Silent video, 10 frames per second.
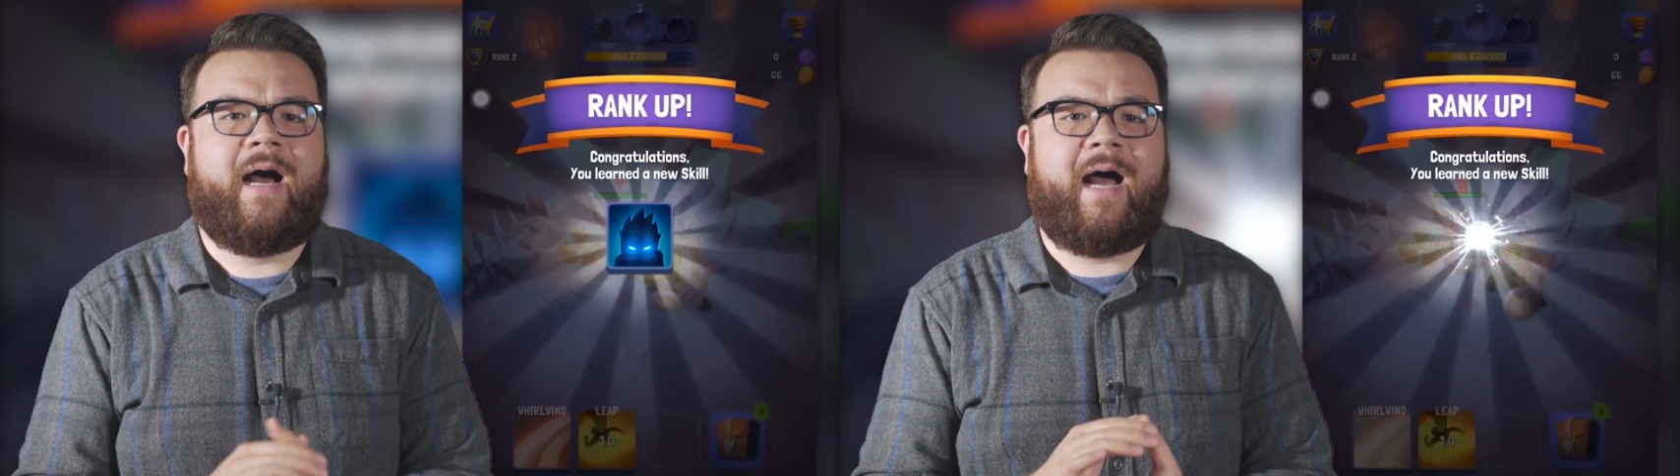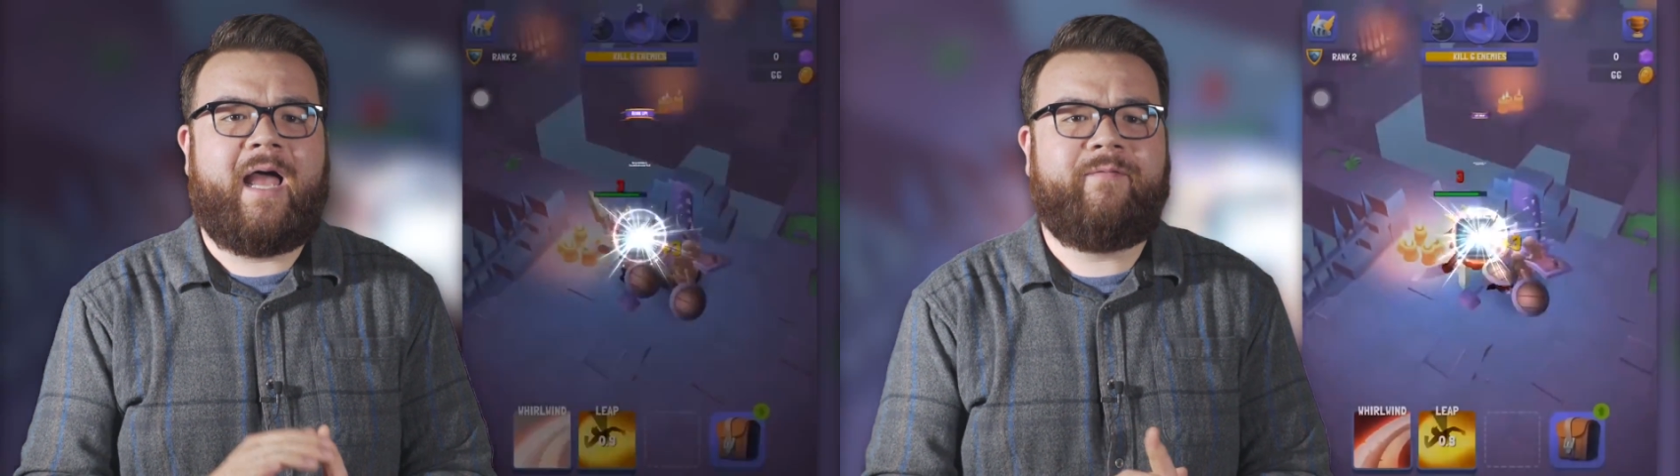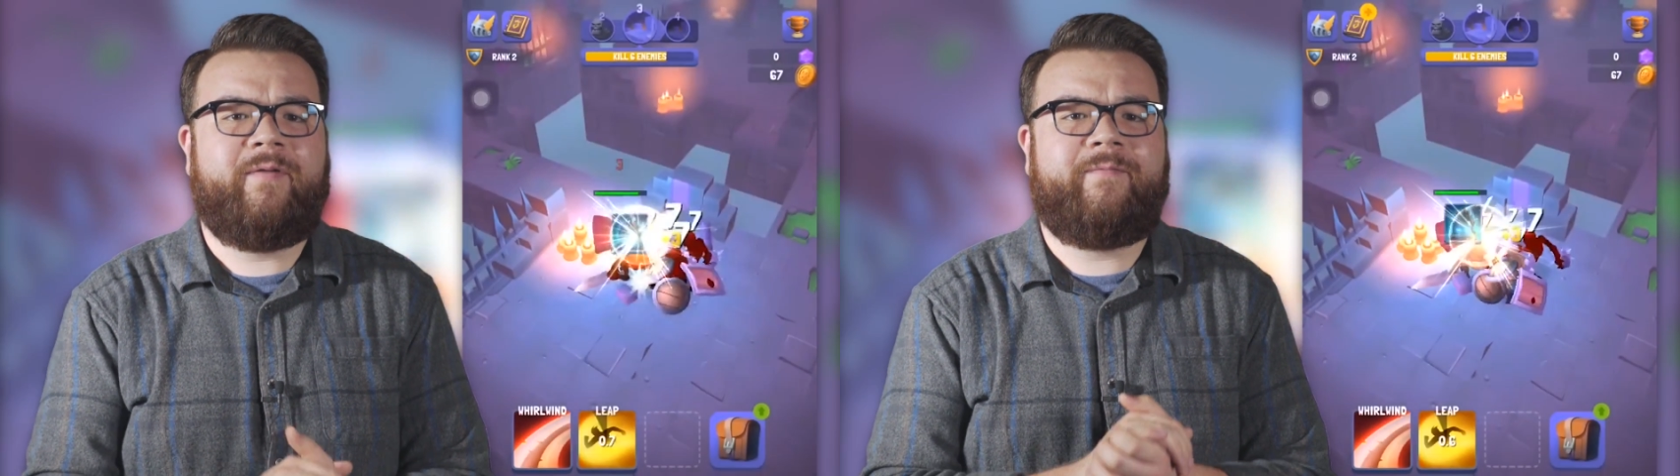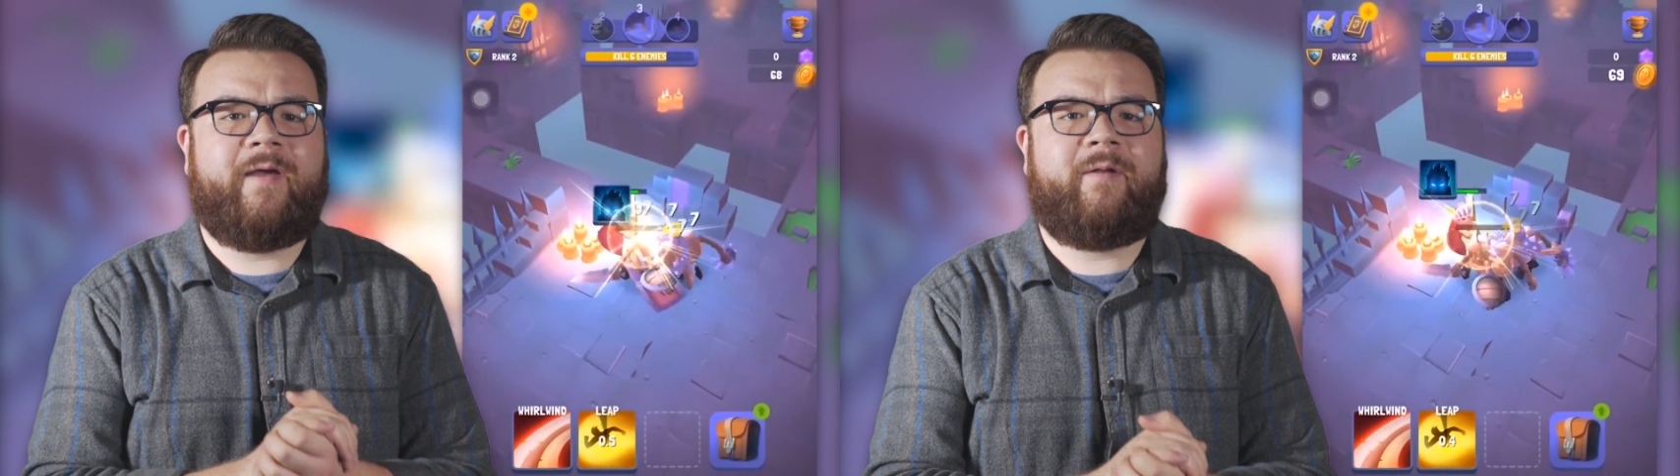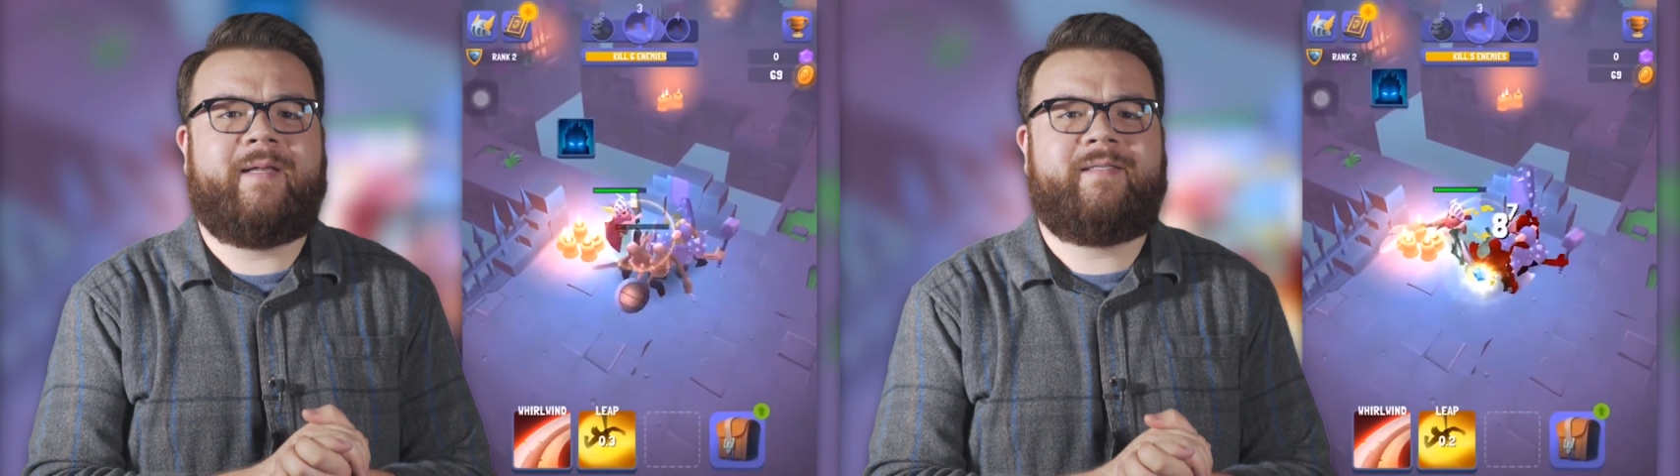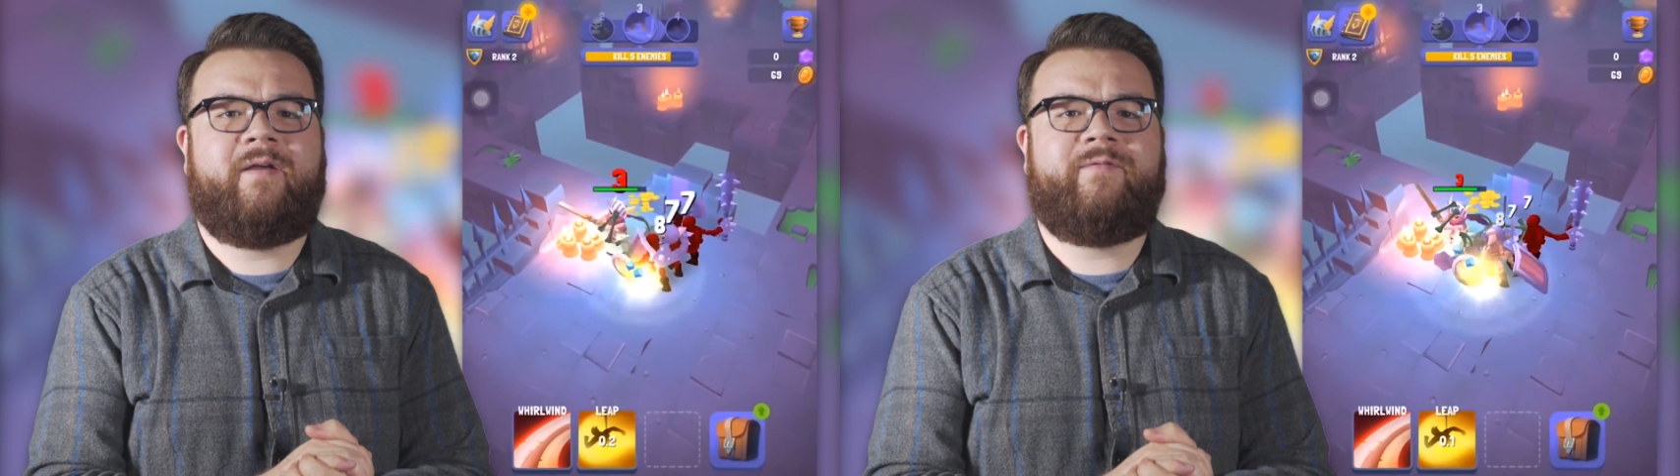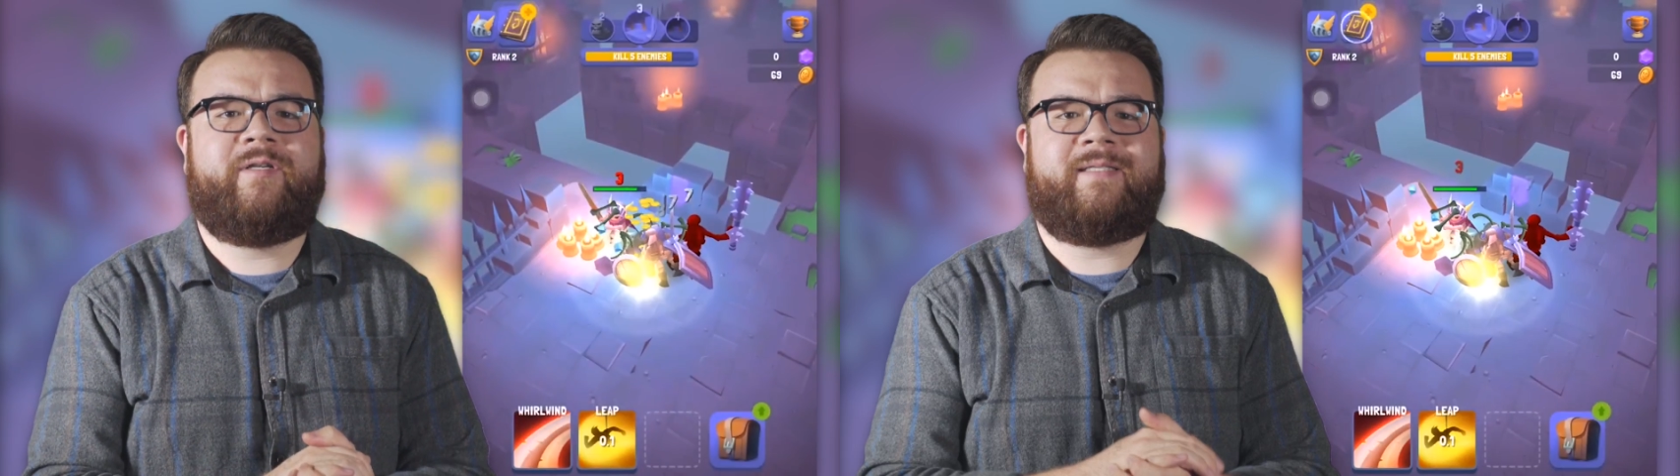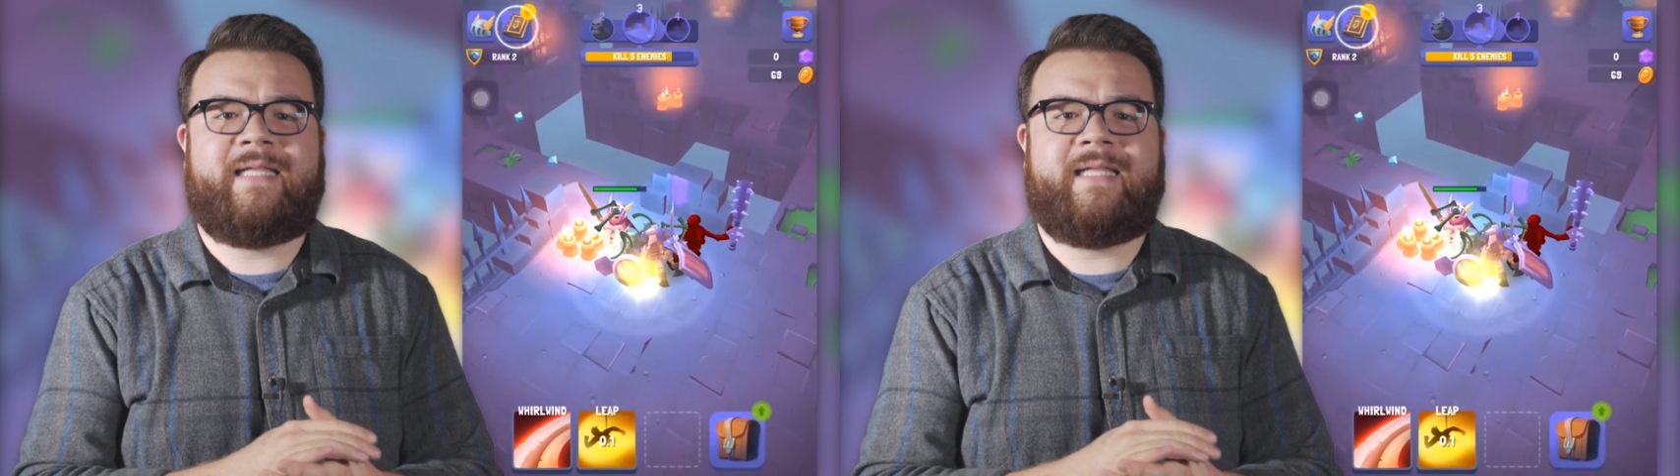I often found myself just